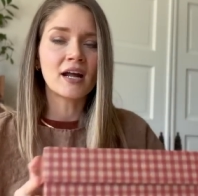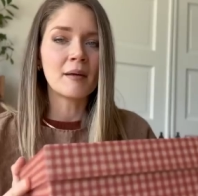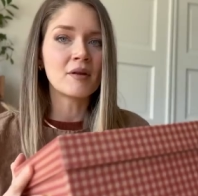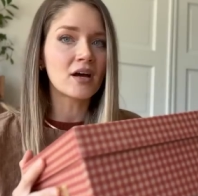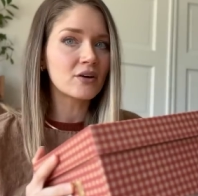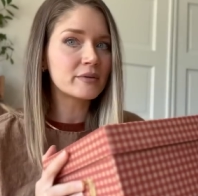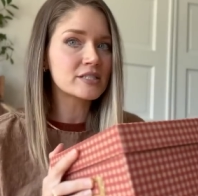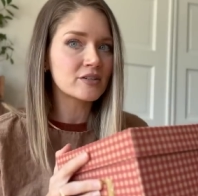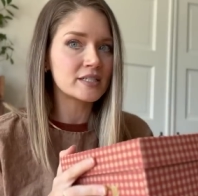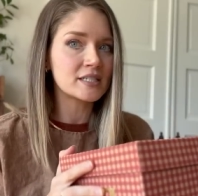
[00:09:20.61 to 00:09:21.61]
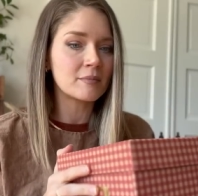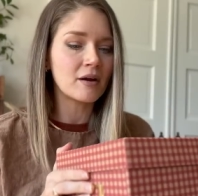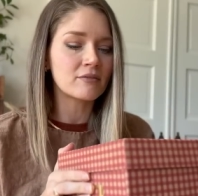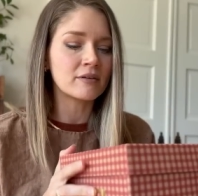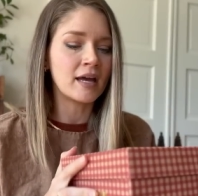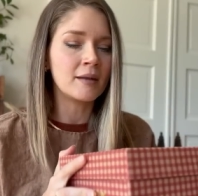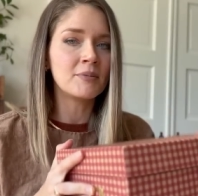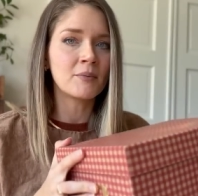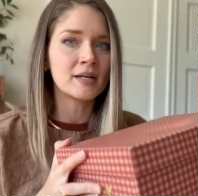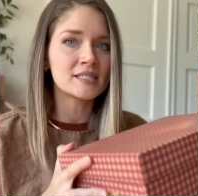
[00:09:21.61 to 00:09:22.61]
I'm not always crazy about red,
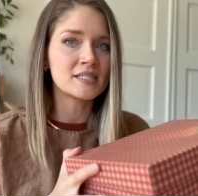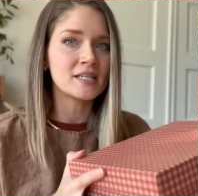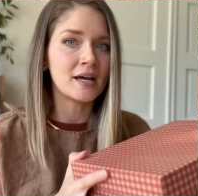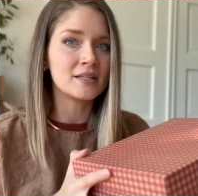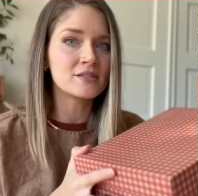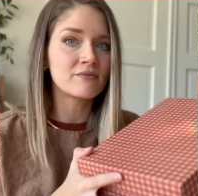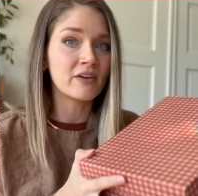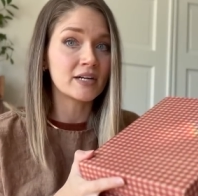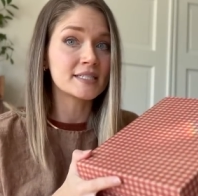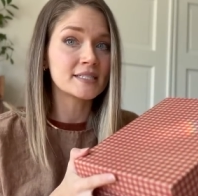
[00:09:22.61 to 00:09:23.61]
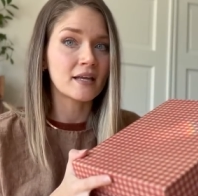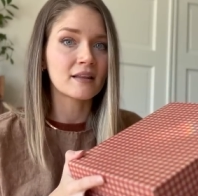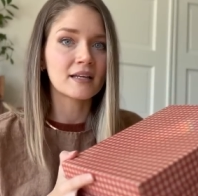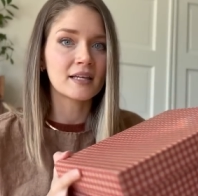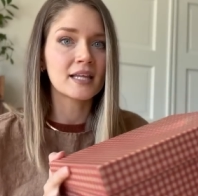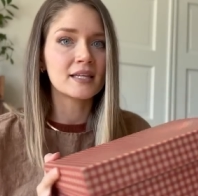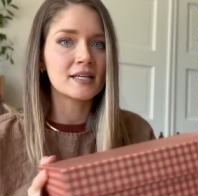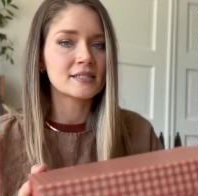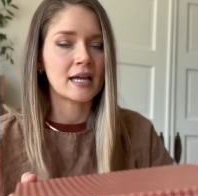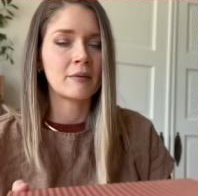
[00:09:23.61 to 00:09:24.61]
but when it's done very subtly like
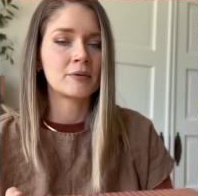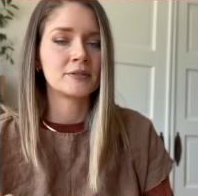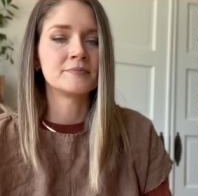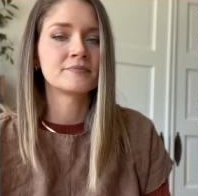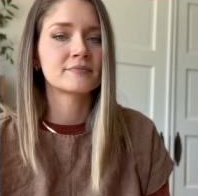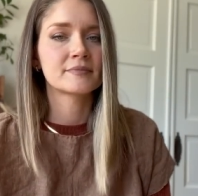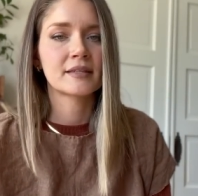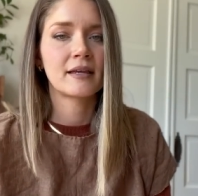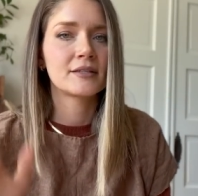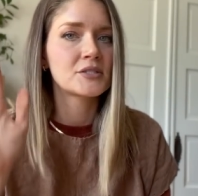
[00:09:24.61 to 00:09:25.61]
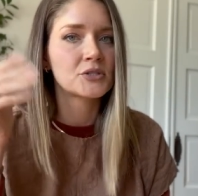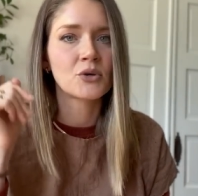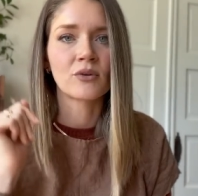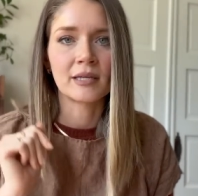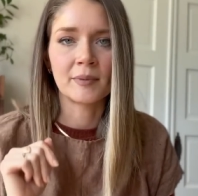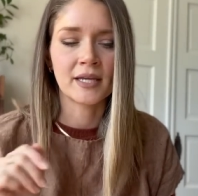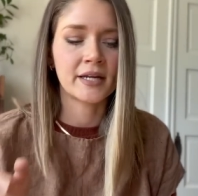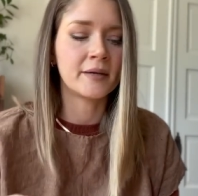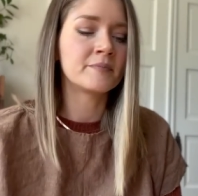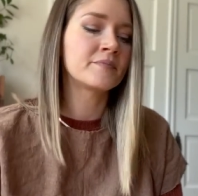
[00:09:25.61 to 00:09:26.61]
this, I will totally pick it
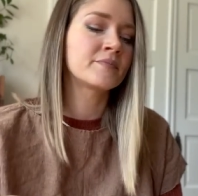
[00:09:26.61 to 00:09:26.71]
up.